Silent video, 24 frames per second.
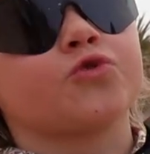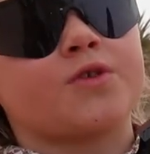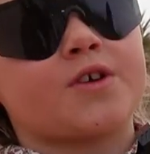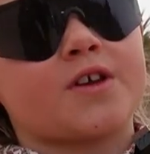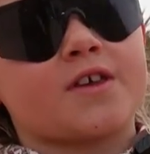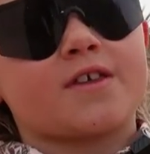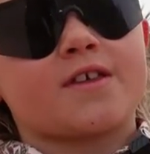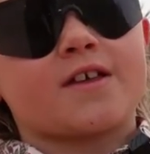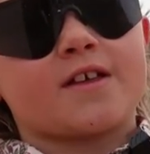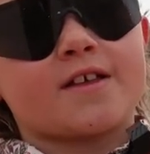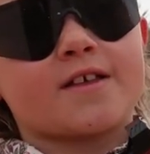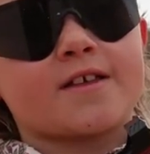
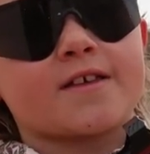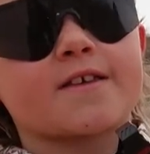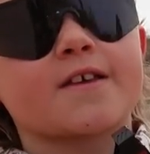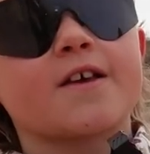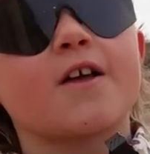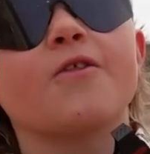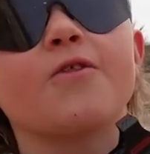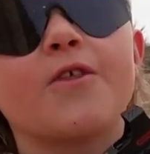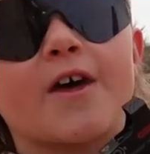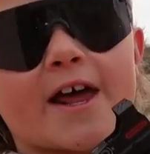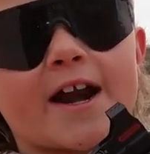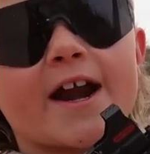reasons
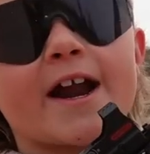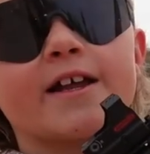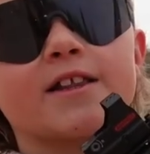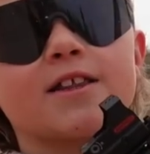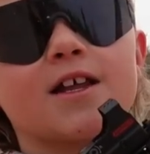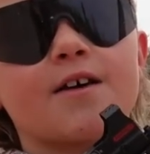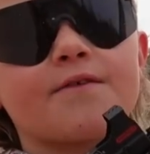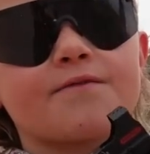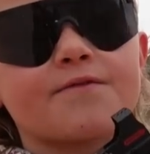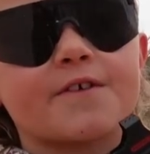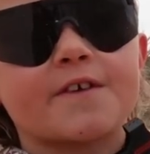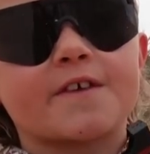that I
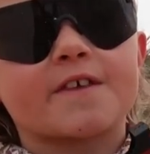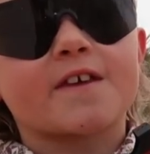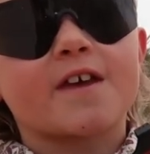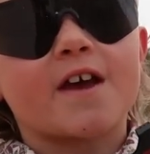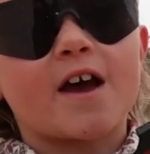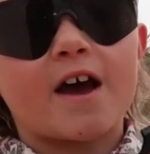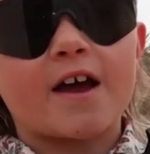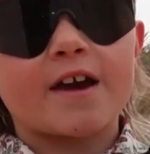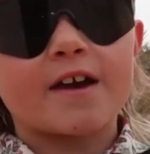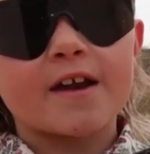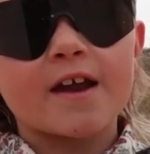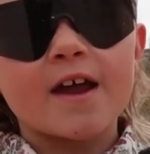love this
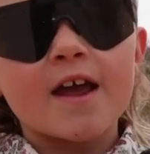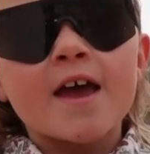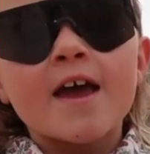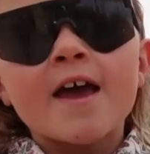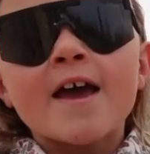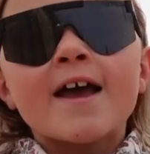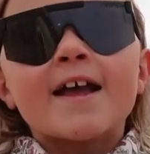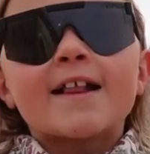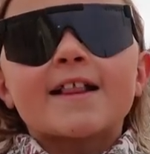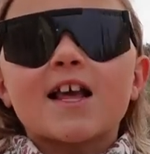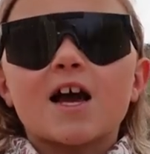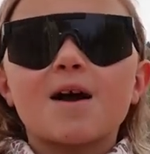gun.
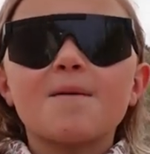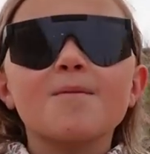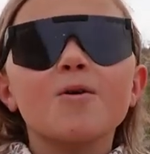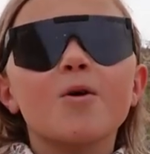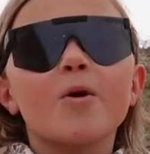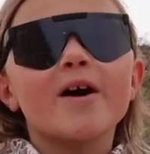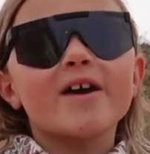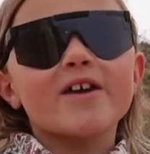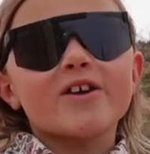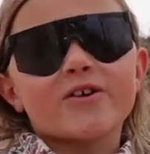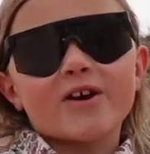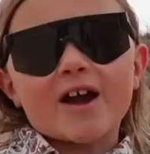Tell me
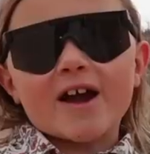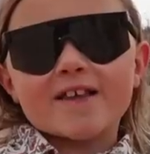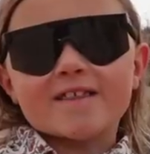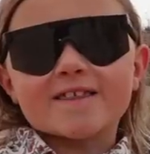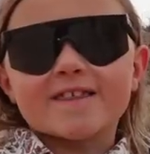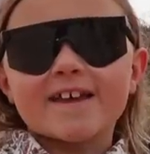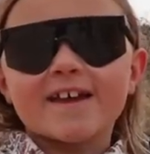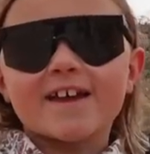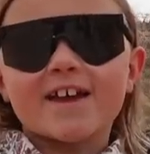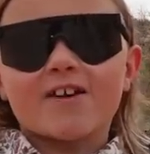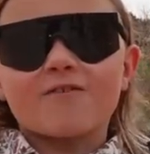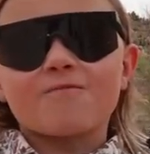what you guys
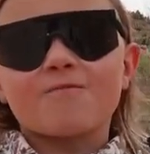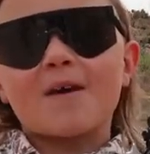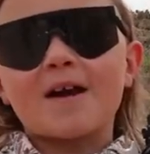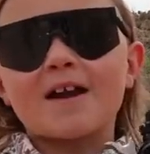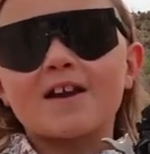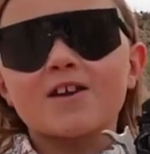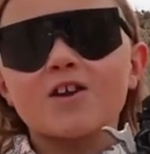think of my